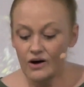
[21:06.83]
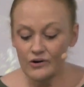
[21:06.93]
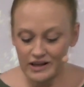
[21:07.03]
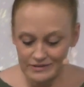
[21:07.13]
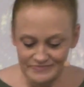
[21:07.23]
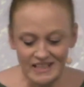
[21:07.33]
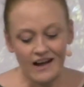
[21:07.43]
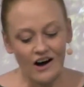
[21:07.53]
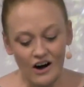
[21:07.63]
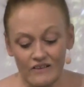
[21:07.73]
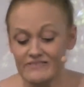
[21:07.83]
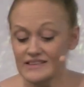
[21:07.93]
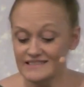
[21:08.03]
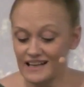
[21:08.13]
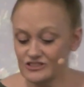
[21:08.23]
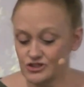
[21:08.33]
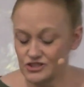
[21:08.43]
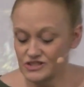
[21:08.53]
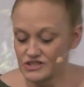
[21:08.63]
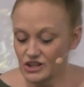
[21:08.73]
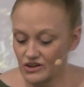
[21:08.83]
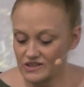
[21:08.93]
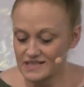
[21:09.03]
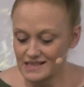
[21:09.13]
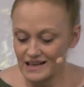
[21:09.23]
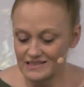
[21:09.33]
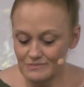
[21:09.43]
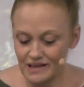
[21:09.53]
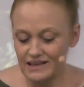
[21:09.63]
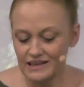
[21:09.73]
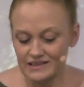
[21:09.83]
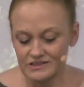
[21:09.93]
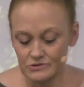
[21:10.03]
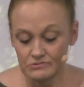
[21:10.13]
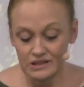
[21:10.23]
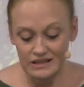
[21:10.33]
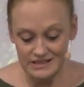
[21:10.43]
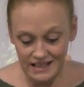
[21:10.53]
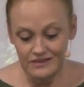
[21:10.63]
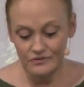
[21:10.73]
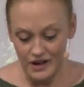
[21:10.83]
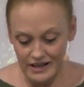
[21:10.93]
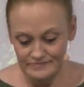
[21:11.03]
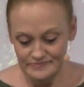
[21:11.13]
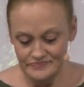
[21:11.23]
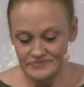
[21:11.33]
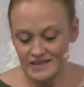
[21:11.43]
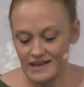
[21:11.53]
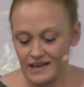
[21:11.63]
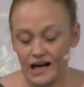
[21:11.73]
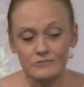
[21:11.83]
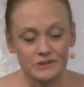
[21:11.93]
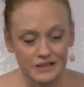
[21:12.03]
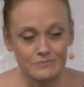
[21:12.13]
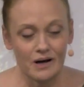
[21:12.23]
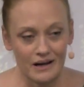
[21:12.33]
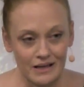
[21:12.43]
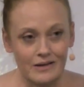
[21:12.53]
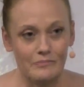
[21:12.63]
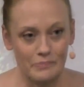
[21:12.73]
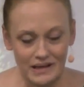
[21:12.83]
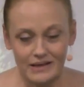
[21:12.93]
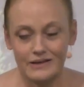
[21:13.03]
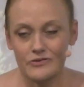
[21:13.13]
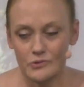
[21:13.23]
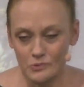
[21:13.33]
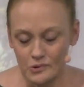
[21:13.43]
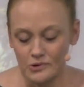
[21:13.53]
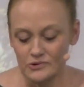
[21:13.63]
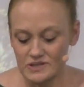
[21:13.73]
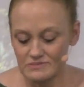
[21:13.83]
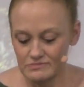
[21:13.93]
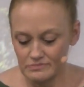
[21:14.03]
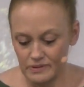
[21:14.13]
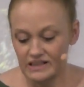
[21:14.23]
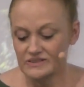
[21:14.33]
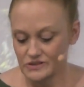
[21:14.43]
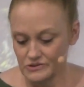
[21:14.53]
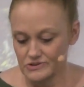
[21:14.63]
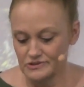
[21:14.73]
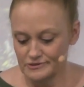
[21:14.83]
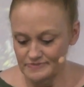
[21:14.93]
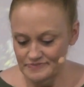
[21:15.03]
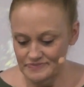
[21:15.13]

Okay, all of these actions caused the lies in my head to really take flight. I really might be the world's biggest loser.